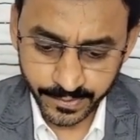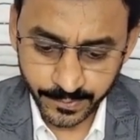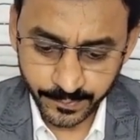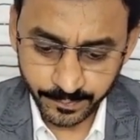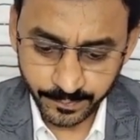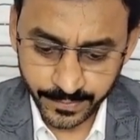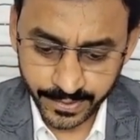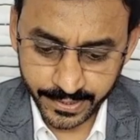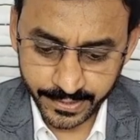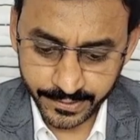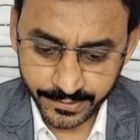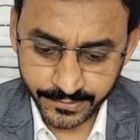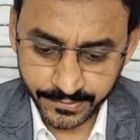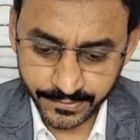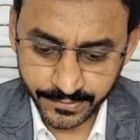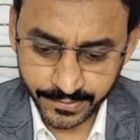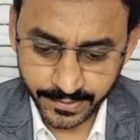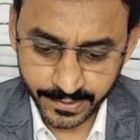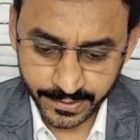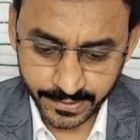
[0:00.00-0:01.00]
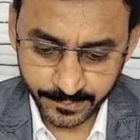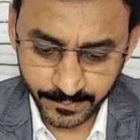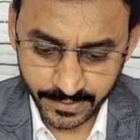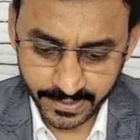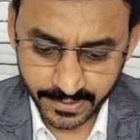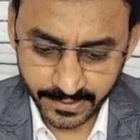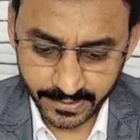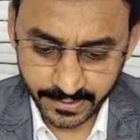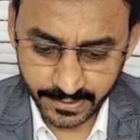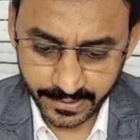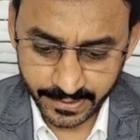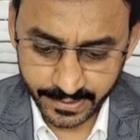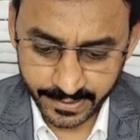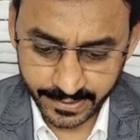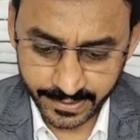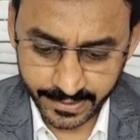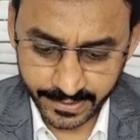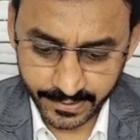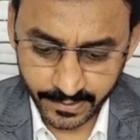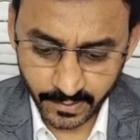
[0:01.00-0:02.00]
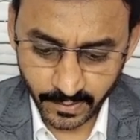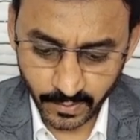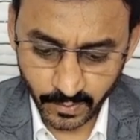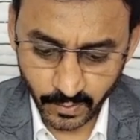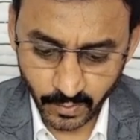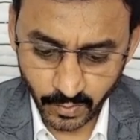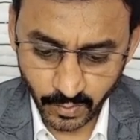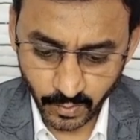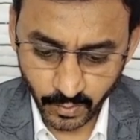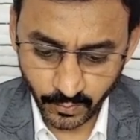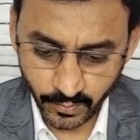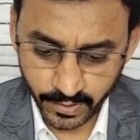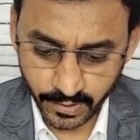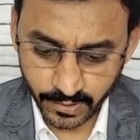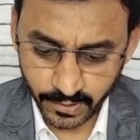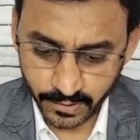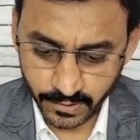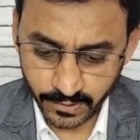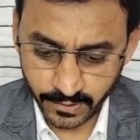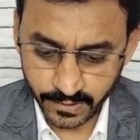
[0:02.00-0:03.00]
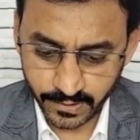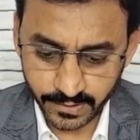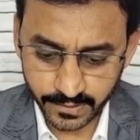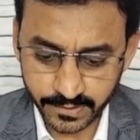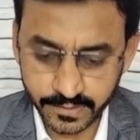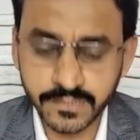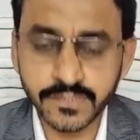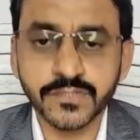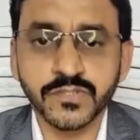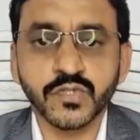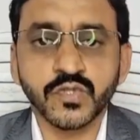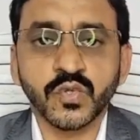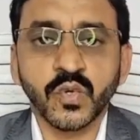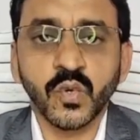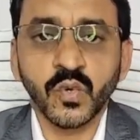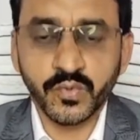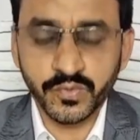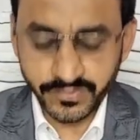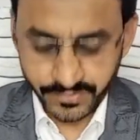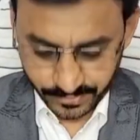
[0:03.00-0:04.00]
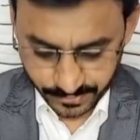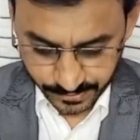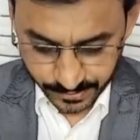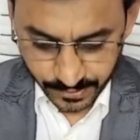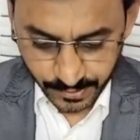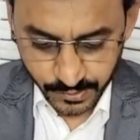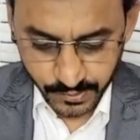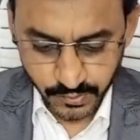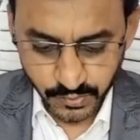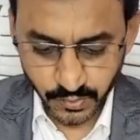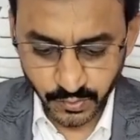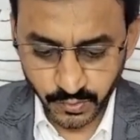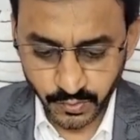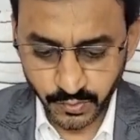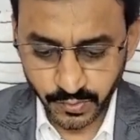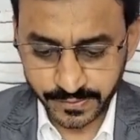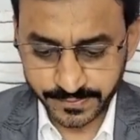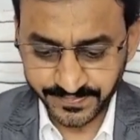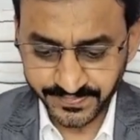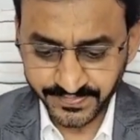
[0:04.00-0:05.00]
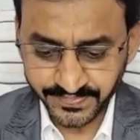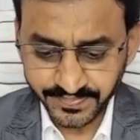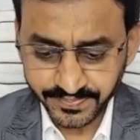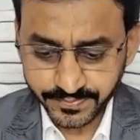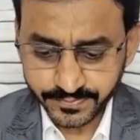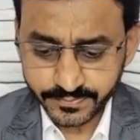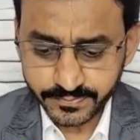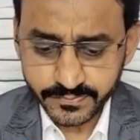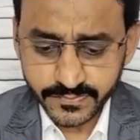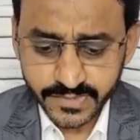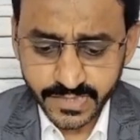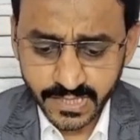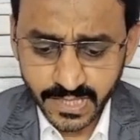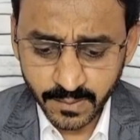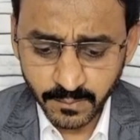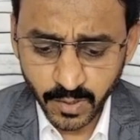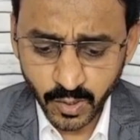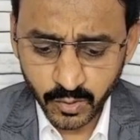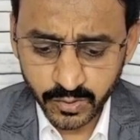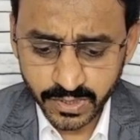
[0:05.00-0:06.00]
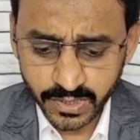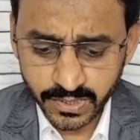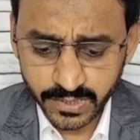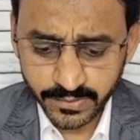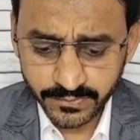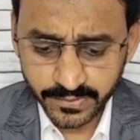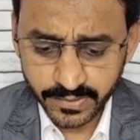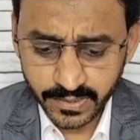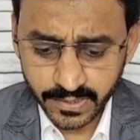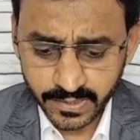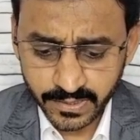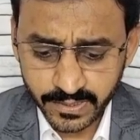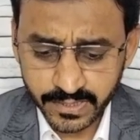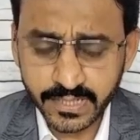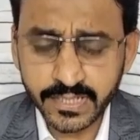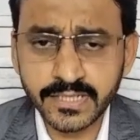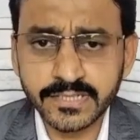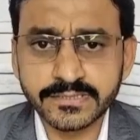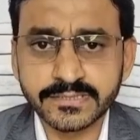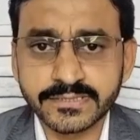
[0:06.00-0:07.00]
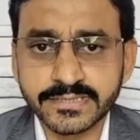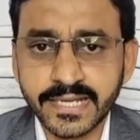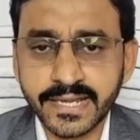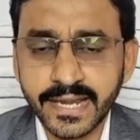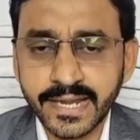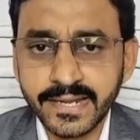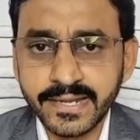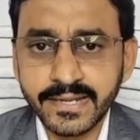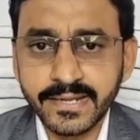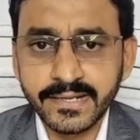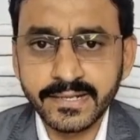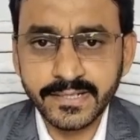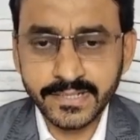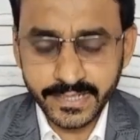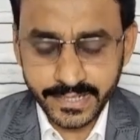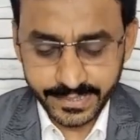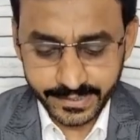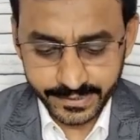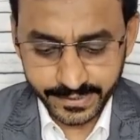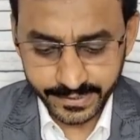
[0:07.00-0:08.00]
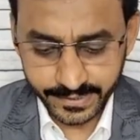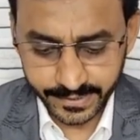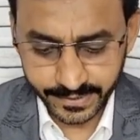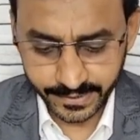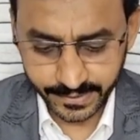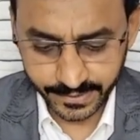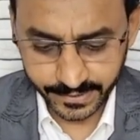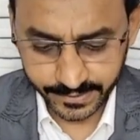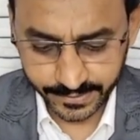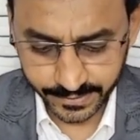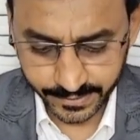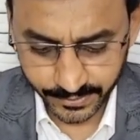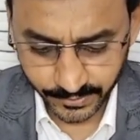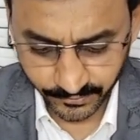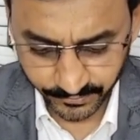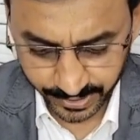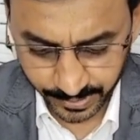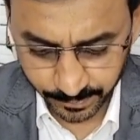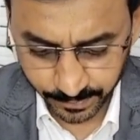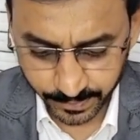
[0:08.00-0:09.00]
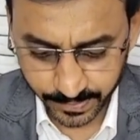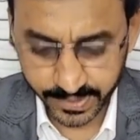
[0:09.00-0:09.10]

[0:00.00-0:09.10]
middle and lower lung zones. So above the second anterior rib